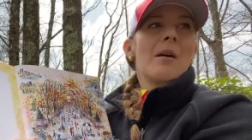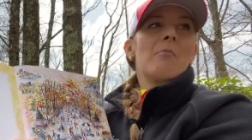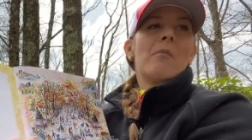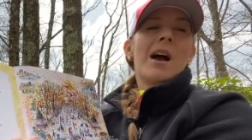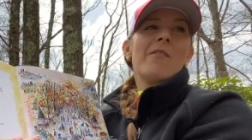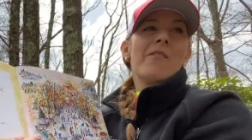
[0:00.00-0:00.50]

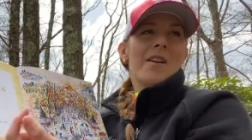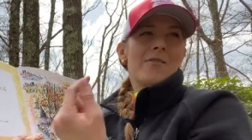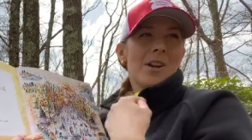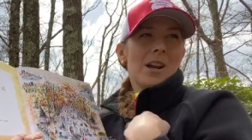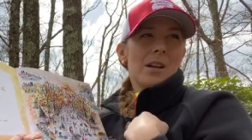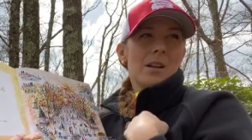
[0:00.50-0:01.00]
My
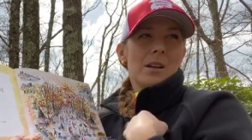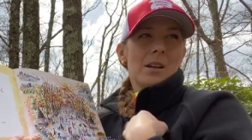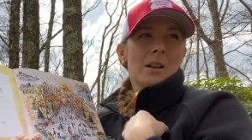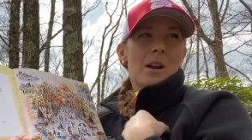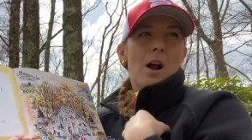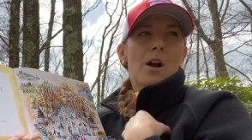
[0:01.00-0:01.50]
favorite
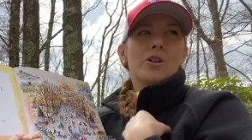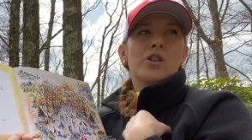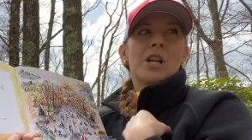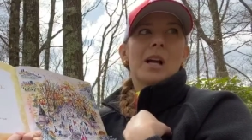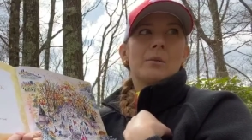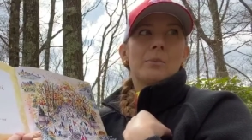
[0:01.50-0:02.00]
are
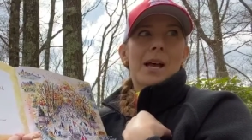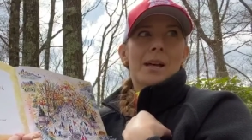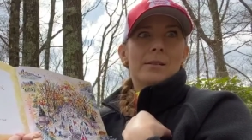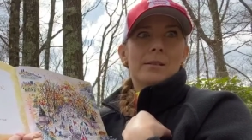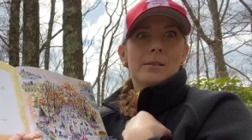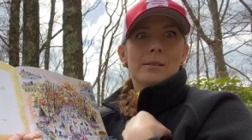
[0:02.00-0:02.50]
gel
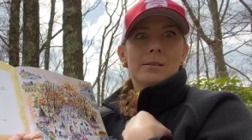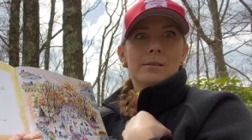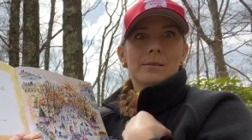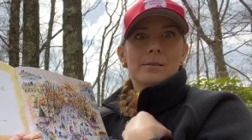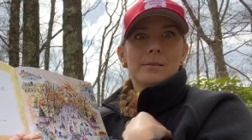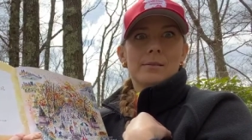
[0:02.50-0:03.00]
pens.
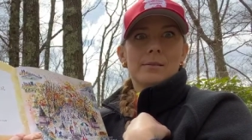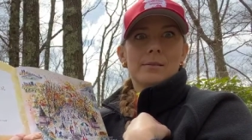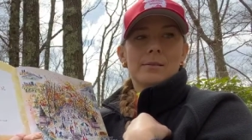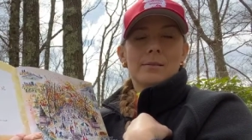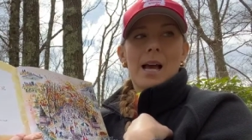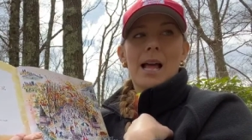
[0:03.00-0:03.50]

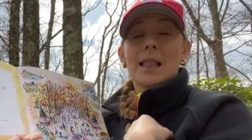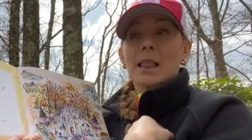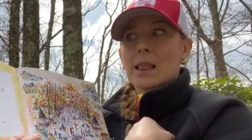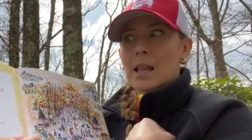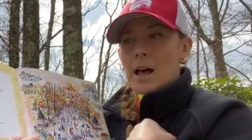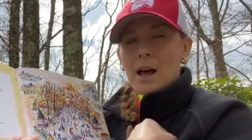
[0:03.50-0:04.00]
I
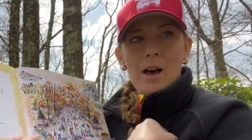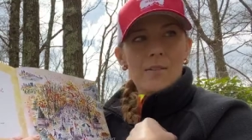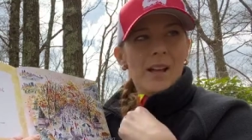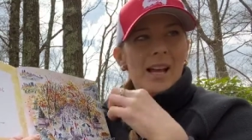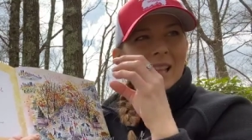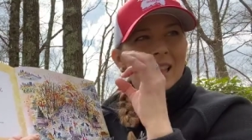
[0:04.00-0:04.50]
love
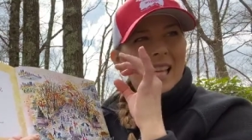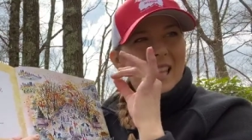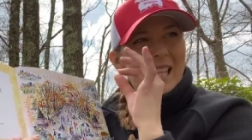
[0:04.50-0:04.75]
like